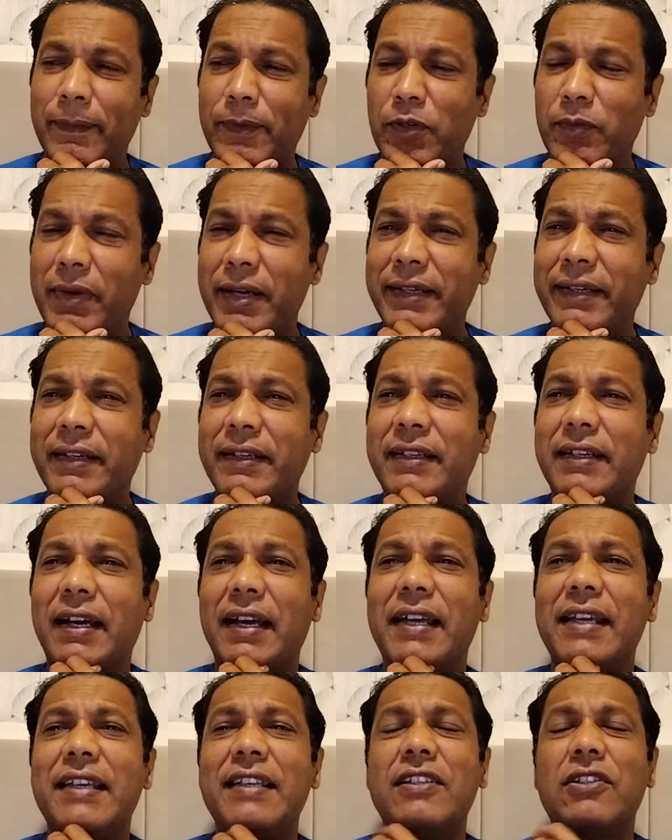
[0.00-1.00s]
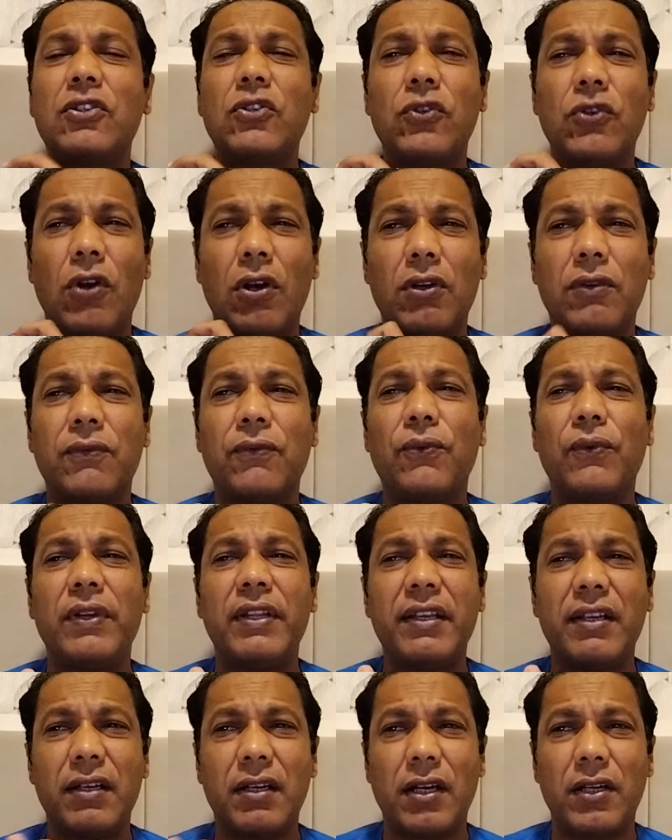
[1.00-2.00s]
Diplomatic ties not
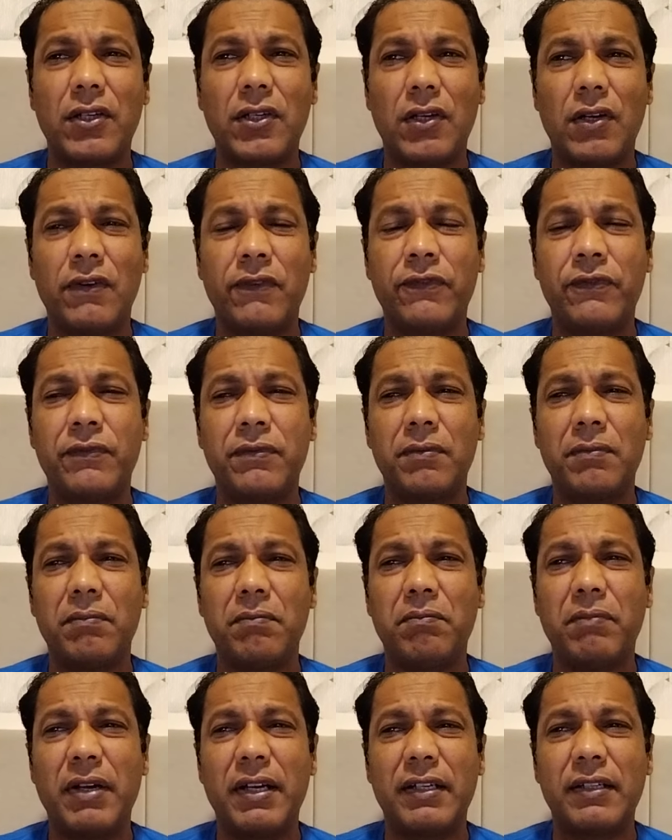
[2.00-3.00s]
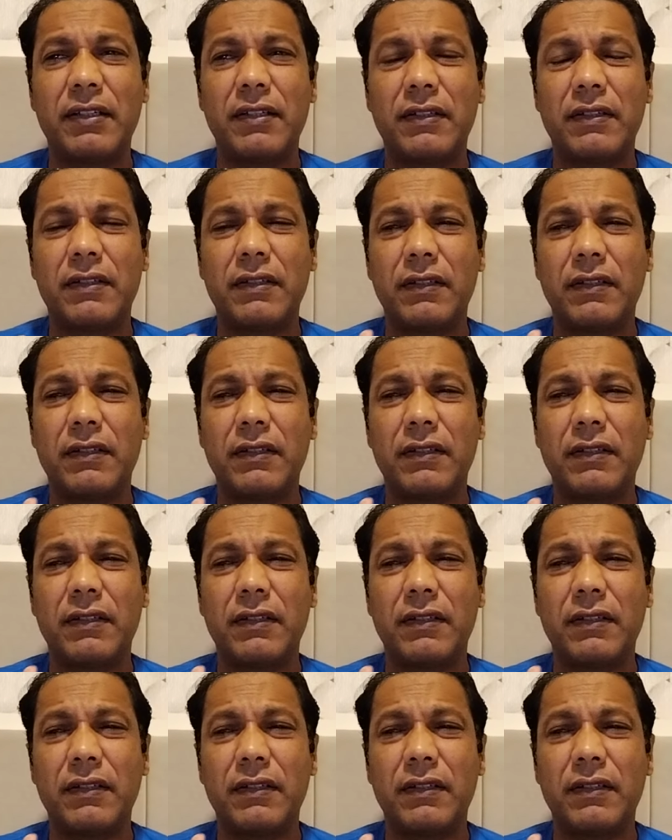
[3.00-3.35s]
fully cut off, but